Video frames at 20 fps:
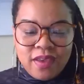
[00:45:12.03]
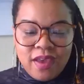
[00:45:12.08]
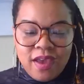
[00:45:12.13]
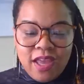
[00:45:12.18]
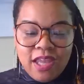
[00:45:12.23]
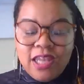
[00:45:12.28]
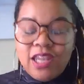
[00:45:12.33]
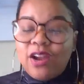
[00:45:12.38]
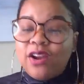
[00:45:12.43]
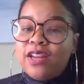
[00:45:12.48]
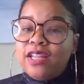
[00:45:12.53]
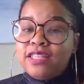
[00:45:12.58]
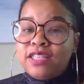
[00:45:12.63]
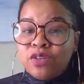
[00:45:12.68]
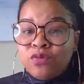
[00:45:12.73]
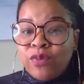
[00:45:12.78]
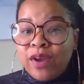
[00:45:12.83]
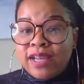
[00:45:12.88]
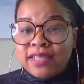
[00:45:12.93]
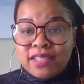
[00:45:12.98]
Learning to
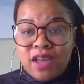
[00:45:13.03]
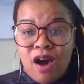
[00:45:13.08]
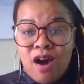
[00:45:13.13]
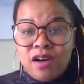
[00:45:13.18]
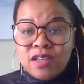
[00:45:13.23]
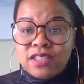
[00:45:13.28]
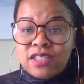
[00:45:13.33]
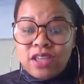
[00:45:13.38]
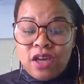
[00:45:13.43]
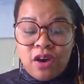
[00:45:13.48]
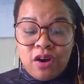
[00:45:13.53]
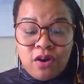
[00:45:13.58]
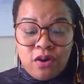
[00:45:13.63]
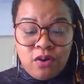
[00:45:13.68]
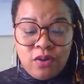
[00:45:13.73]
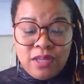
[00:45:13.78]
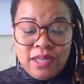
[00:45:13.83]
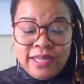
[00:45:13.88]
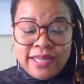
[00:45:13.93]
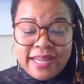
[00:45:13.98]
rest also
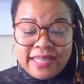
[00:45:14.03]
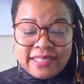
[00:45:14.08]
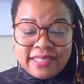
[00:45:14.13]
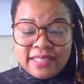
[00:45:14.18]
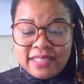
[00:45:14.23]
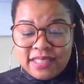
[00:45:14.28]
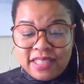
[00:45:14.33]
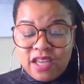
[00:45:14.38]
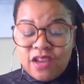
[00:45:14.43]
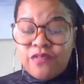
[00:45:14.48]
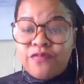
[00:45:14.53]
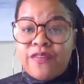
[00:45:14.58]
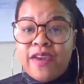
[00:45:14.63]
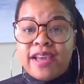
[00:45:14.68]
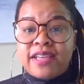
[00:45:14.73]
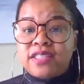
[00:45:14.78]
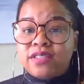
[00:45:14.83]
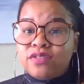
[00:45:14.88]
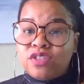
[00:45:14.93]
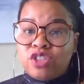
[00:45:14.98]
lessens the effects
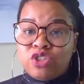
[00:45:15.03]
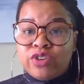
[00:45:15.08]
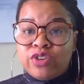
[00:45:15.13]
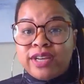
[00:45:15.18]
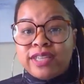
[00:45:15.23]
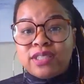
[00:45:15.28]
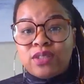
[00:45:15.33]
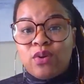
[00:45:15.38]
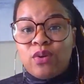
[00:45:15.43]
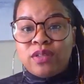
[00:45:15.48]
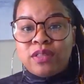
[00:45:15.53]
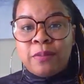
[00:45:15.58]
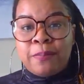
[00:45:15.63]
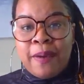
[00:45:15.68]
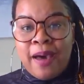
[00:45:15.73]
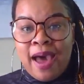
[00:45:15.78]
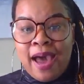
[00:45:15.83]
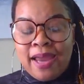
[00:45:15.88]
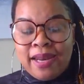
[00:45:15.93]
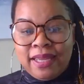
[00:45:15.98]
of stress on the
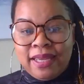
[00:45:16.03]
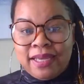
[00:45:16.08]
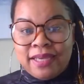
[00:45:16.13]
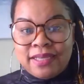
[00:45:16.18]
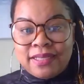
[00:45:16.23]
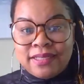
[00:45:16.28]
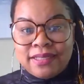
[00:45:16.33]
body.